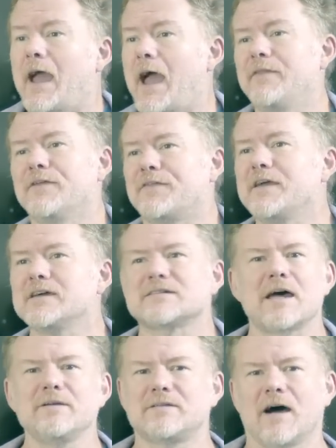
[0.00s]
And the thing is,
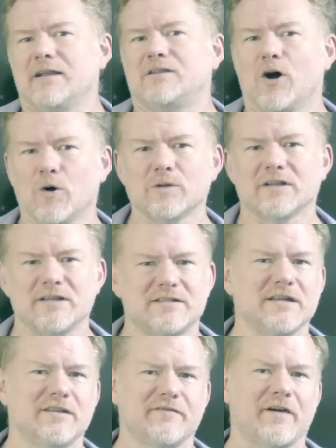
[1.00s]
I totally
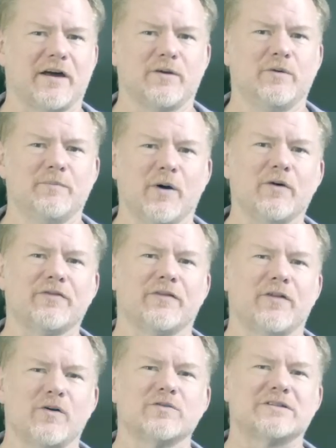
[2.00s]
see the value in both
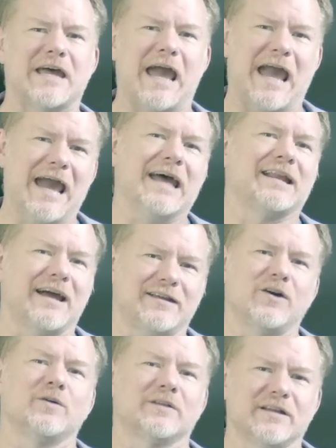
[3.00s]
of those, and I
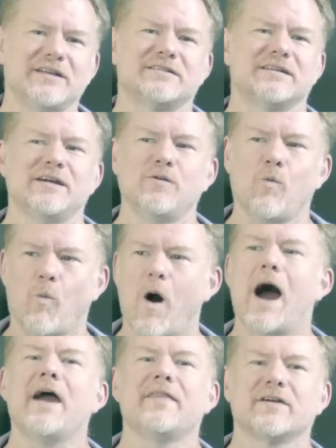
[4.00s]
totally see
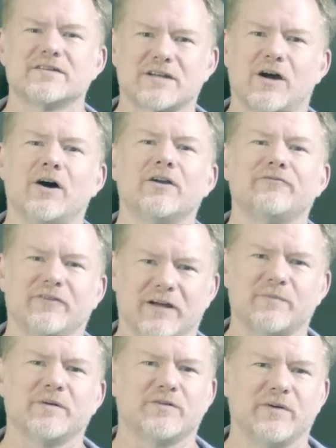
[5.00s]
why there's
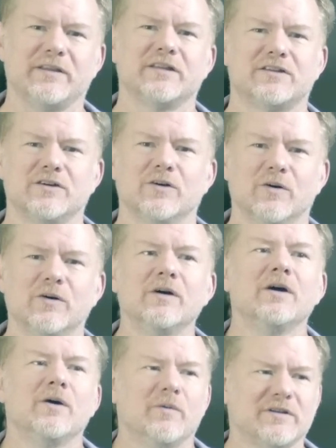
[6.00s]
conflict between the two
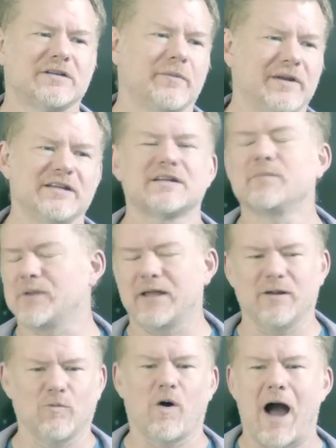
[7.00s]
when somebody's
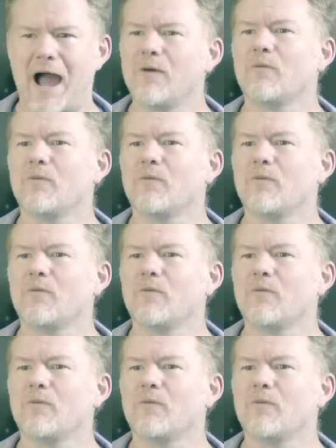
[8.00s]
complaining, well,